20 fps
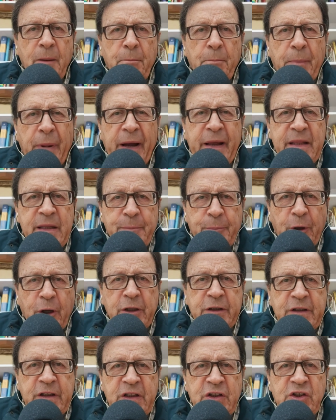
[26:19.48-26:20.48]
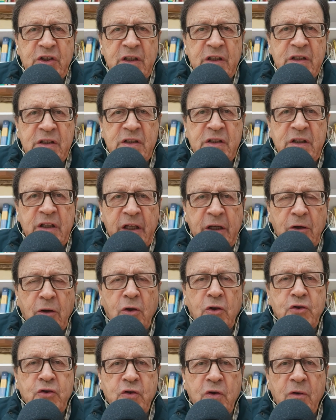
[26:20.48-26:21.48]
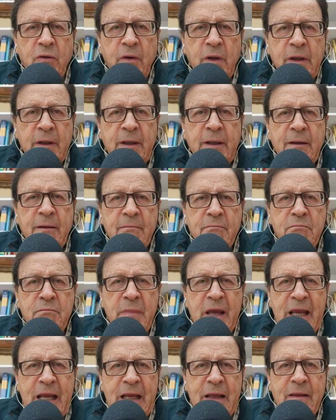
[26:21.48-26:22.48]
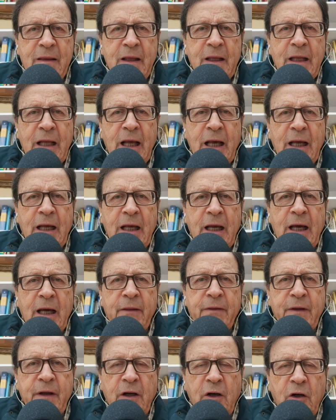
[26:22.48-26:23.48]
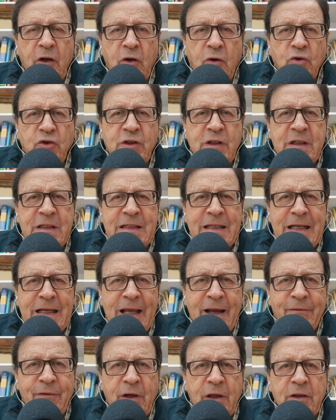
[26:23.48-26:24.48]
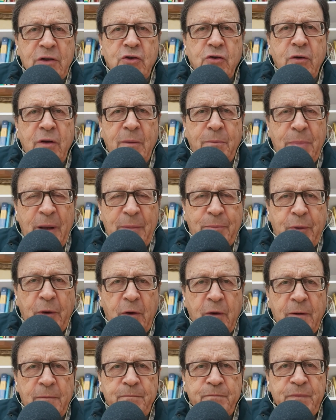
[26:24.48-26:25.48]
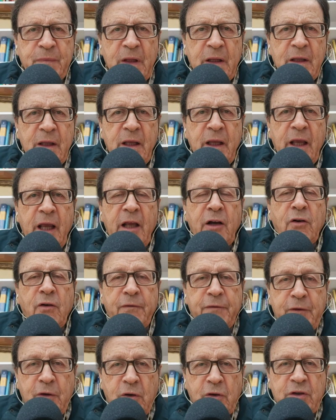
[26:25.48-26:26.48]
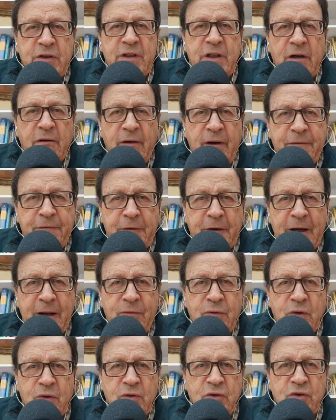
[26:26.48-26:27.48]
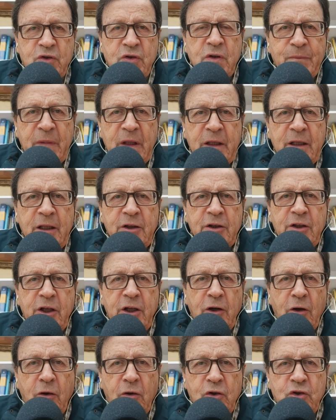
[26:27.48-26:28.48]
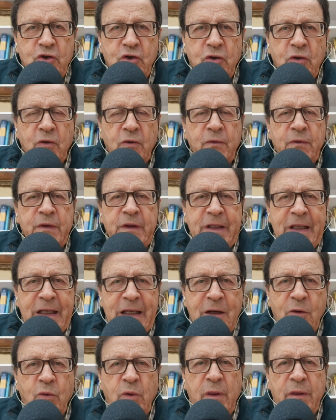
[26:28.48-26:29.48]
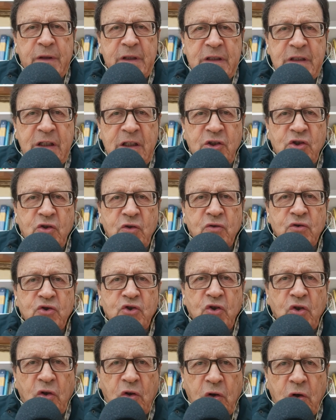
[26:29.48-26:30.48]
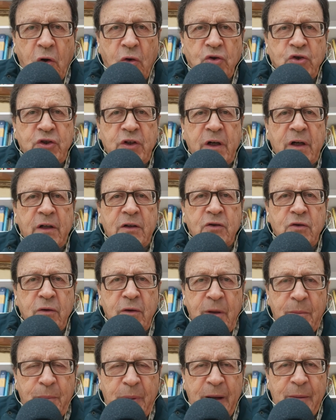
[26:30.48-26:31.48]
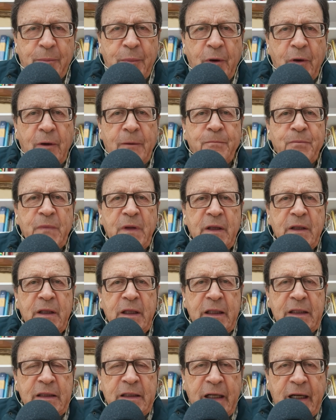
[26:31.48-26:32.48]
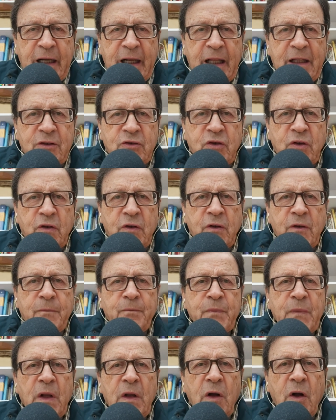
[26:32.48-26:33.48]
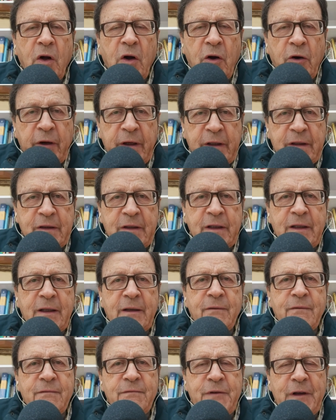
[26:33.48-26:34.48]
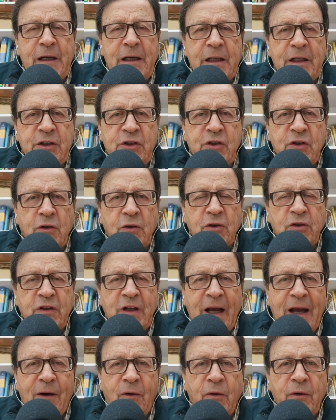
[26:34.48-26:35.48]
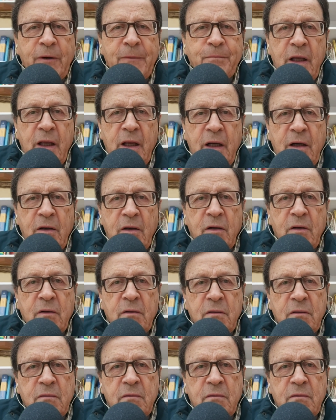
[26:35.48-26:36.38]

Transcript: by the politicians, they're also made at the closest level to the people. And of course, the referendums, they also deal with decisions closer to the people in the canton or in the village or town. And